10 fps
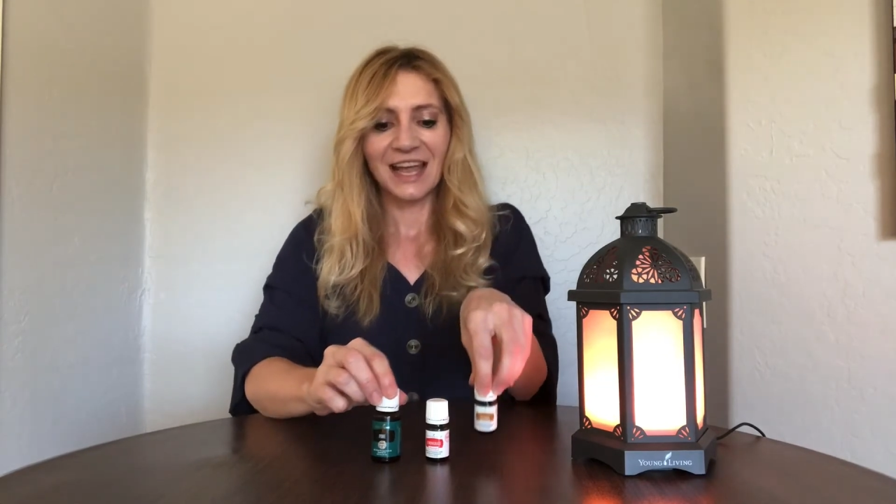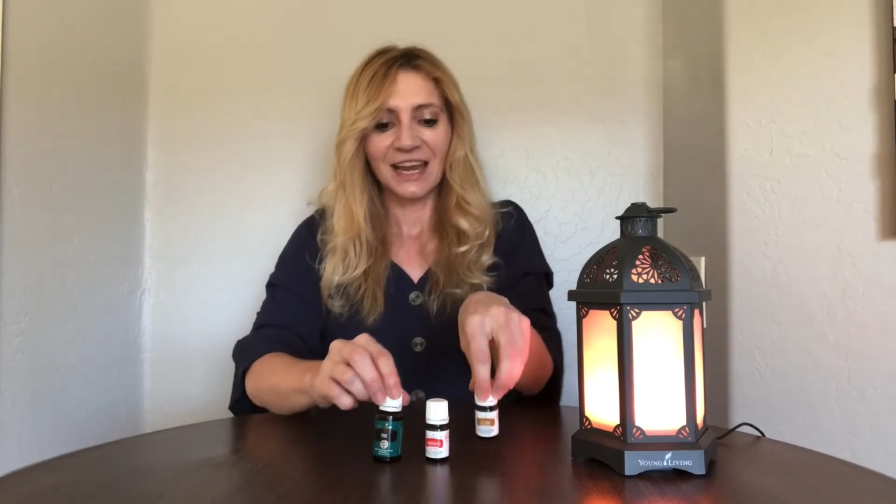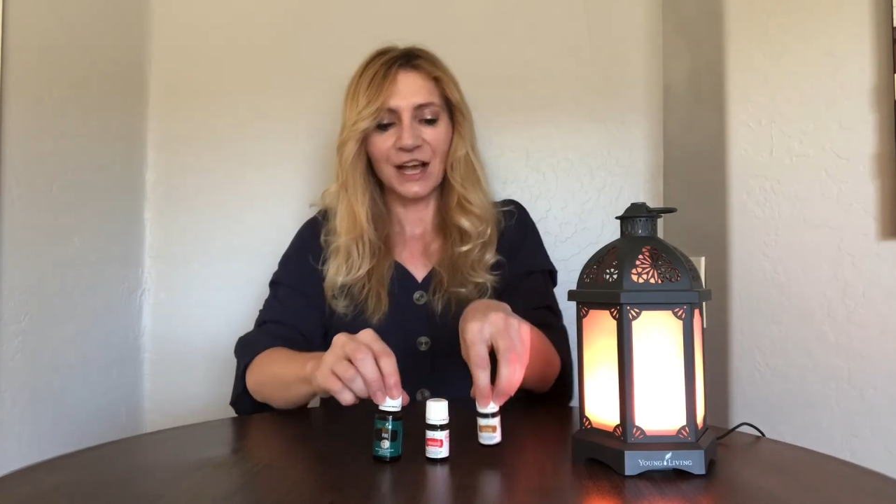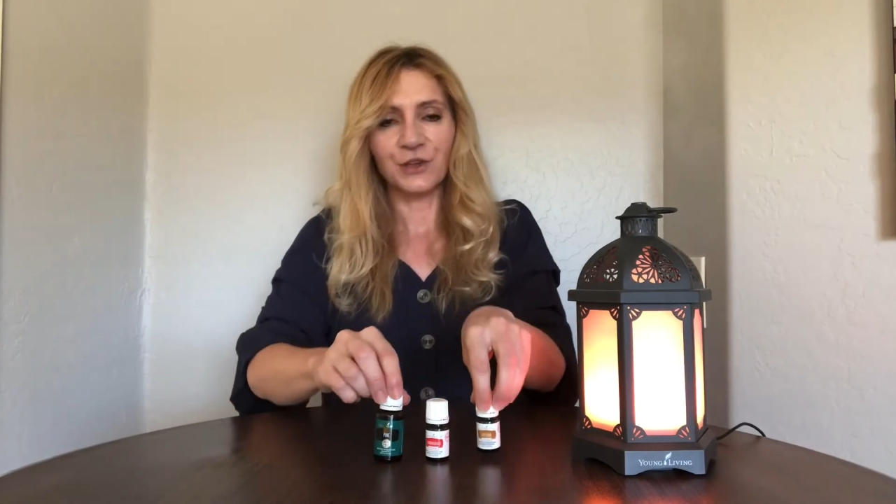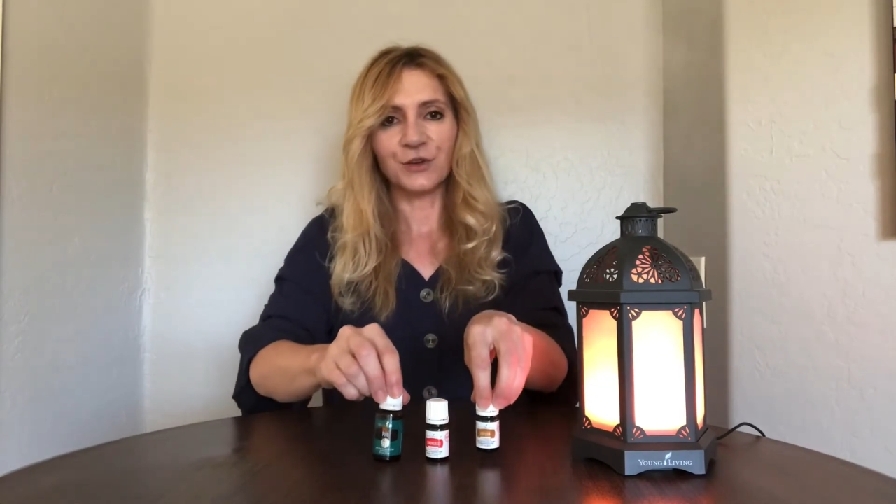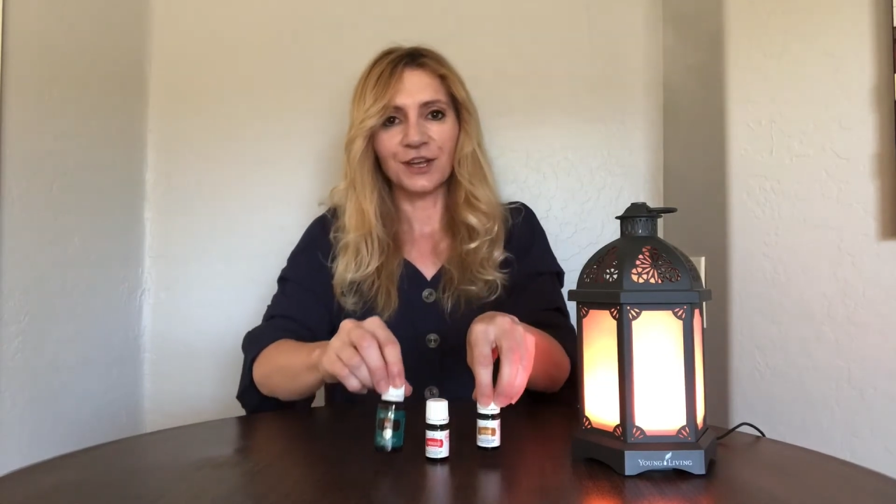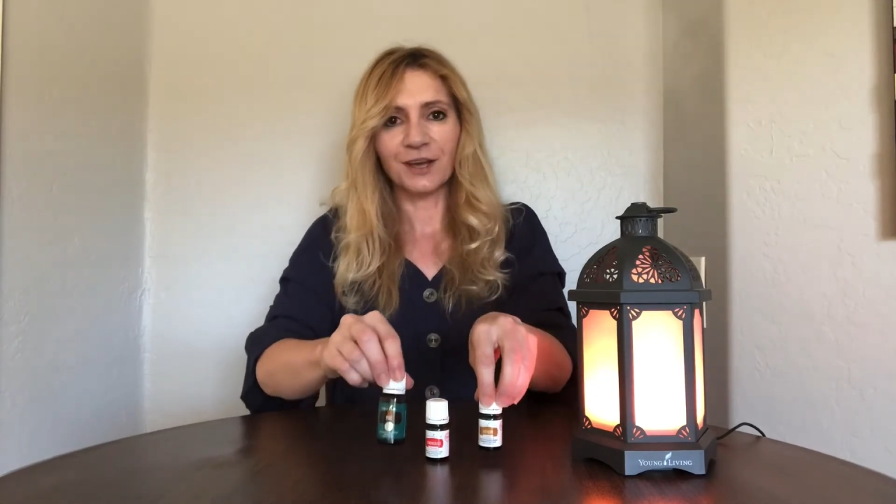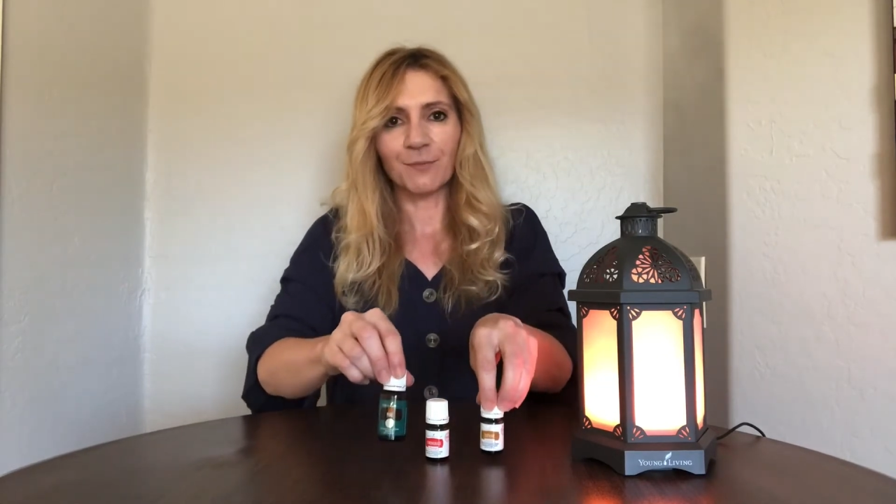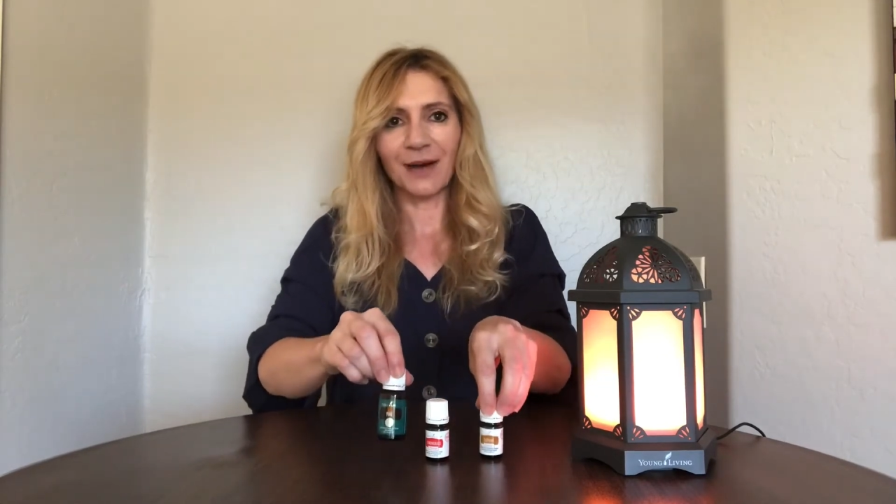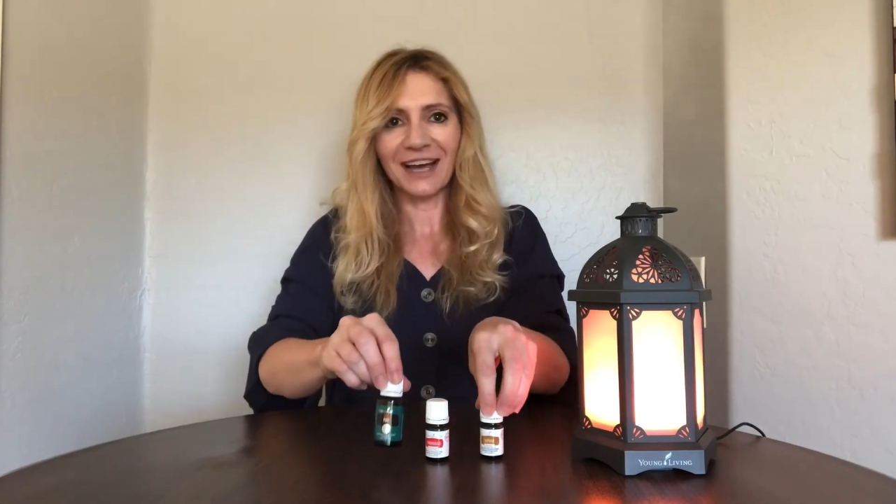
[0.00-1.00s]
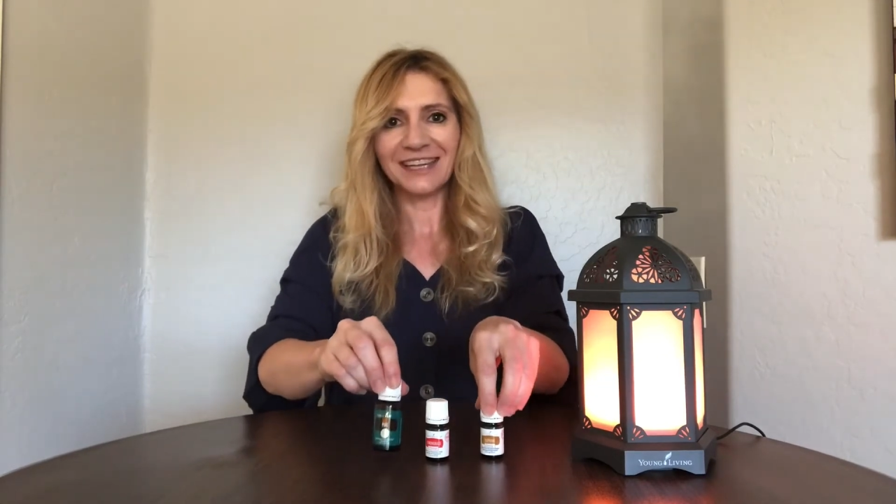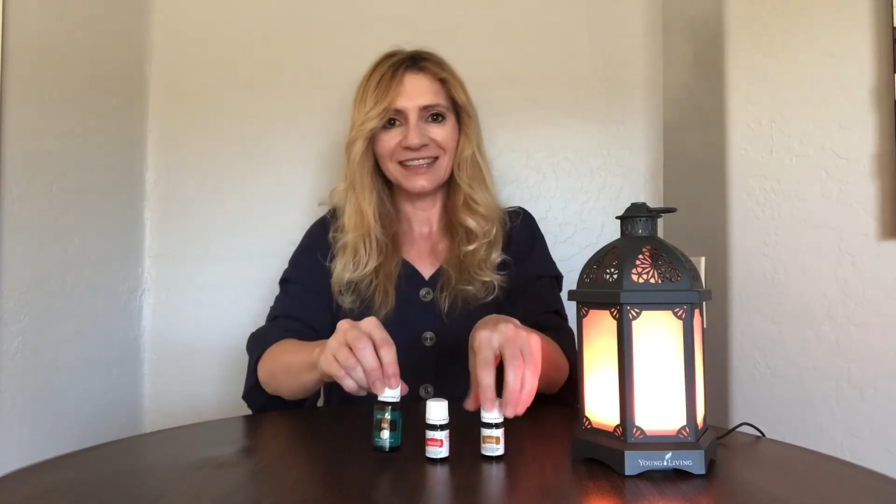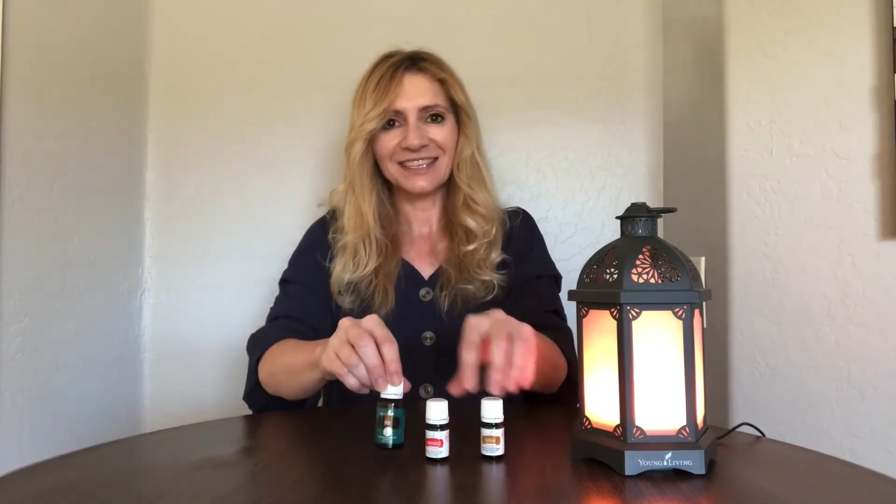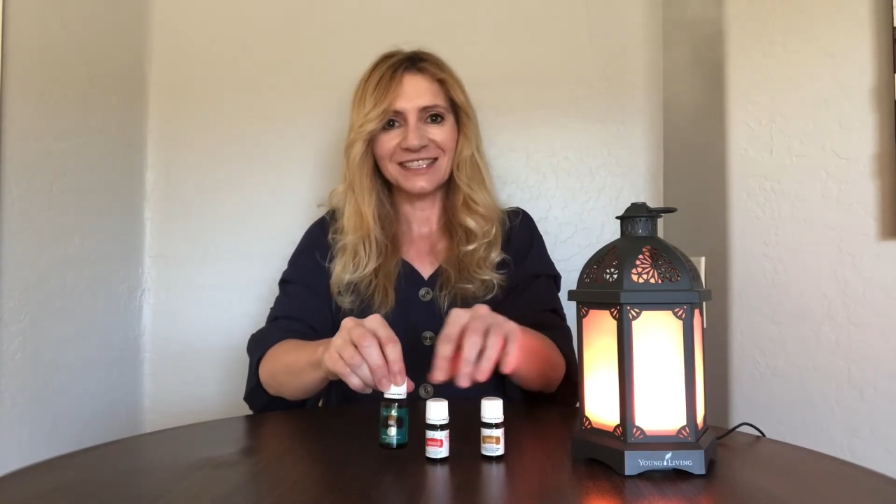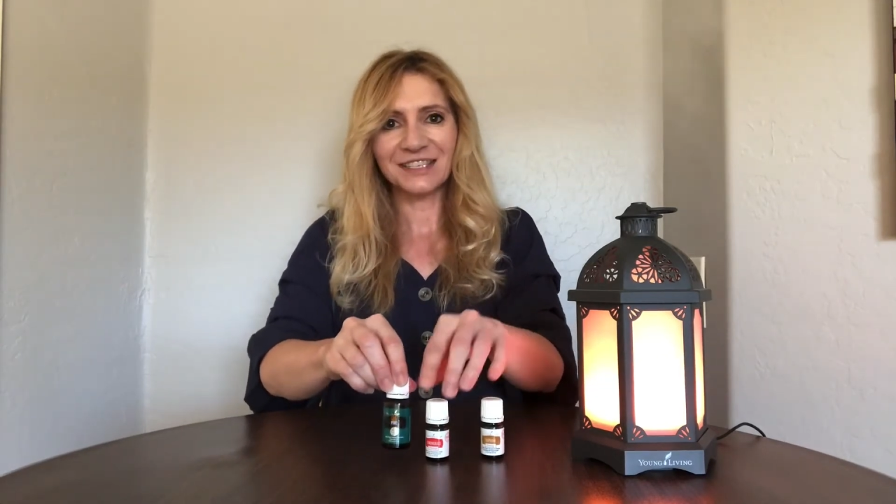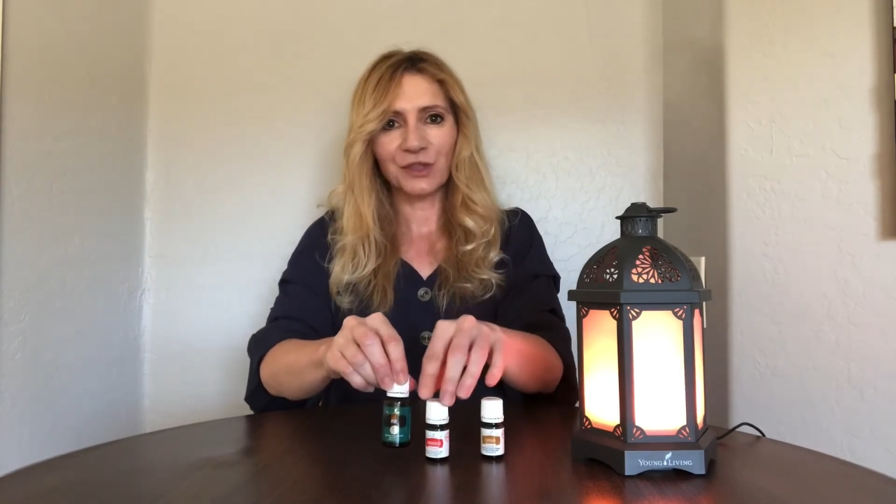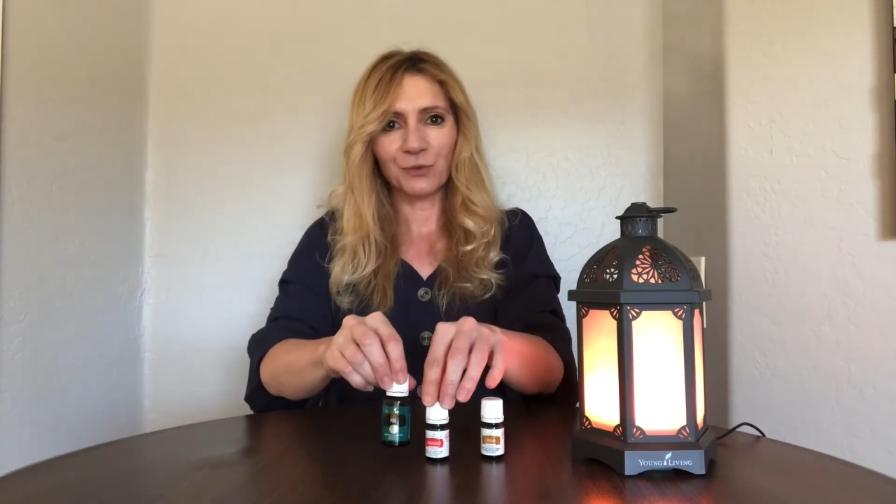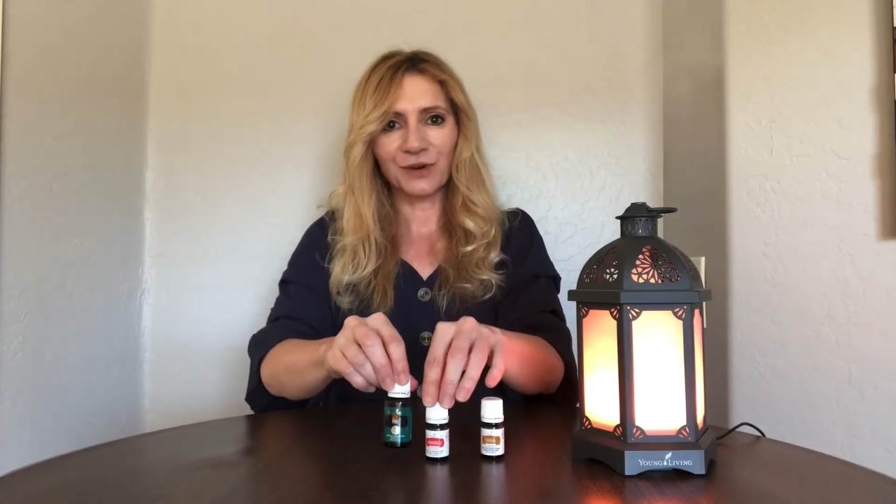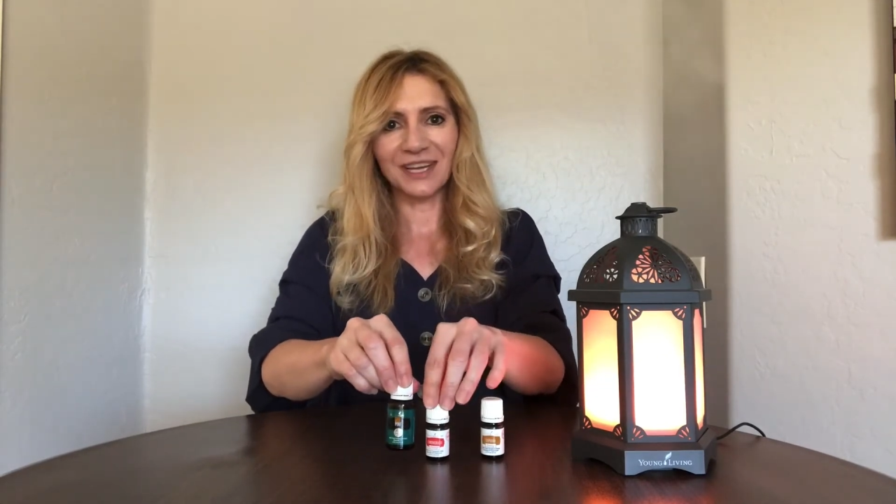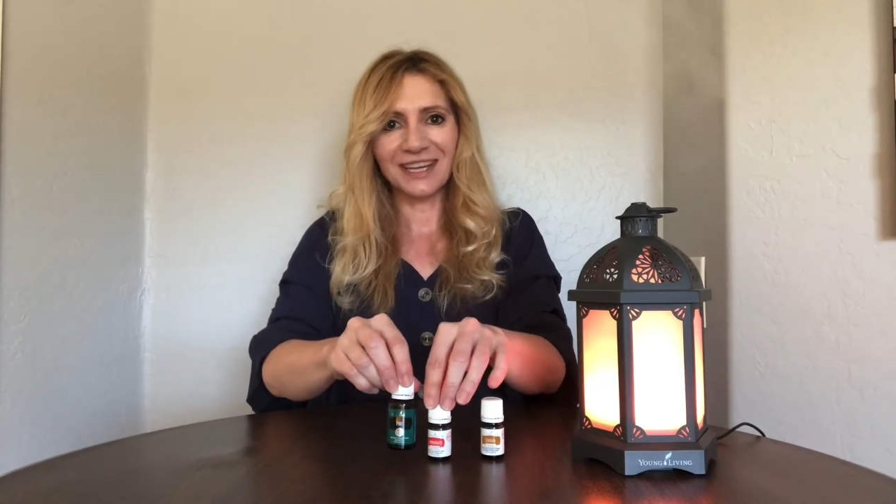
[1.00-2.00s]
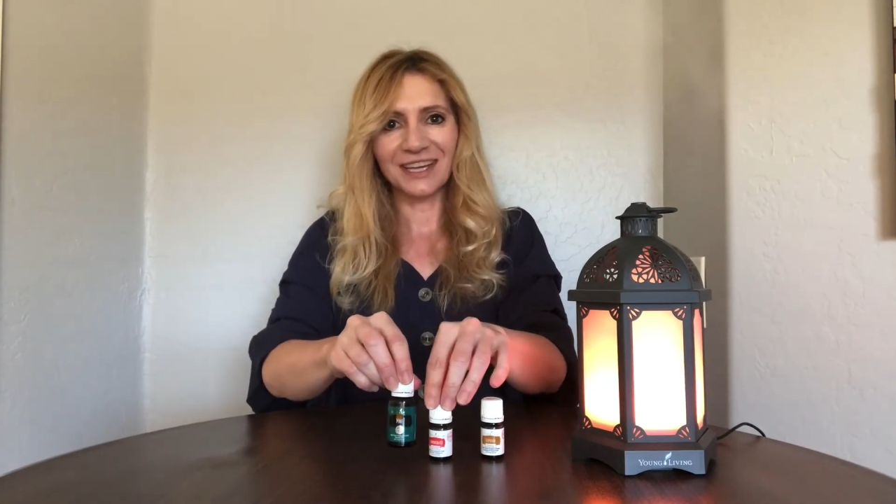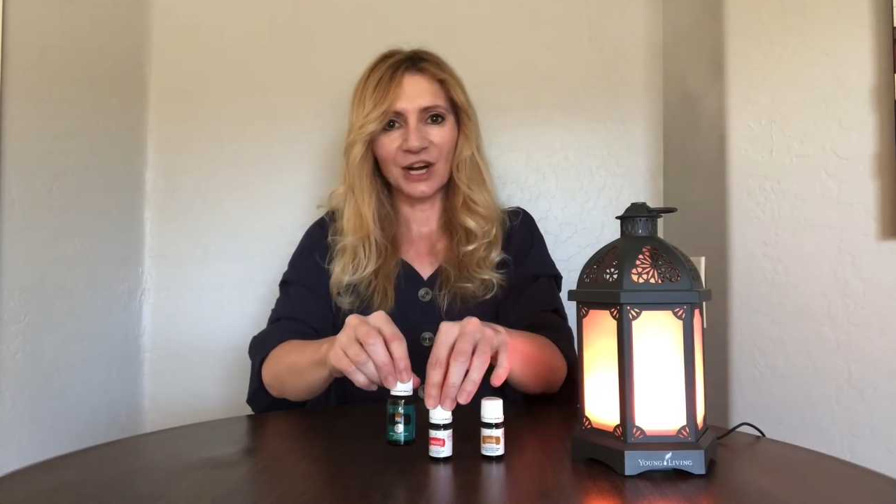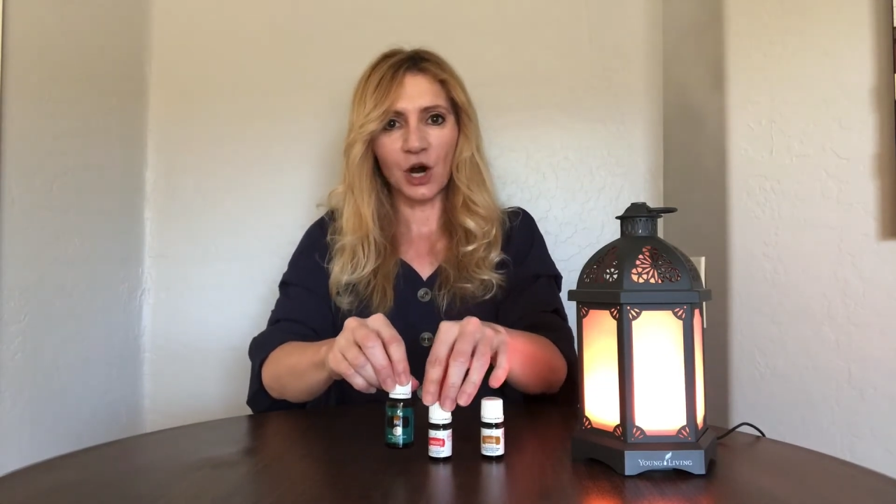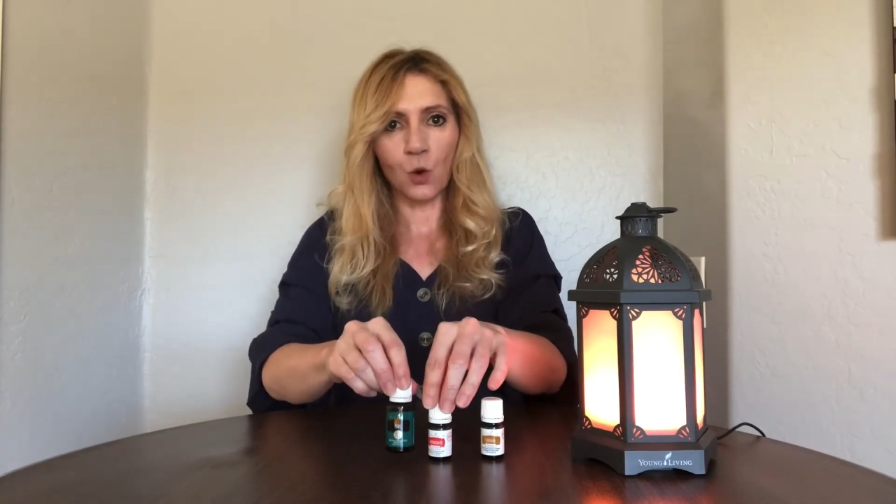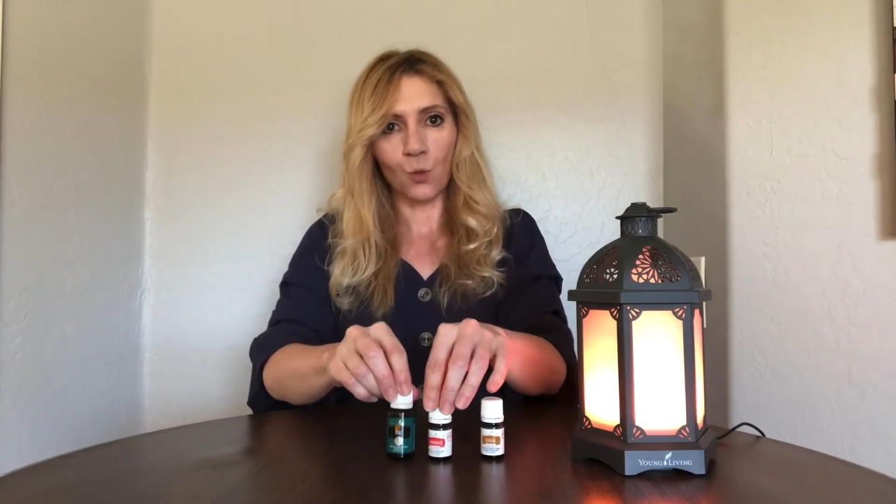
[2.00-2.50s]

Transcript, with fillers: Now you can combine these three in our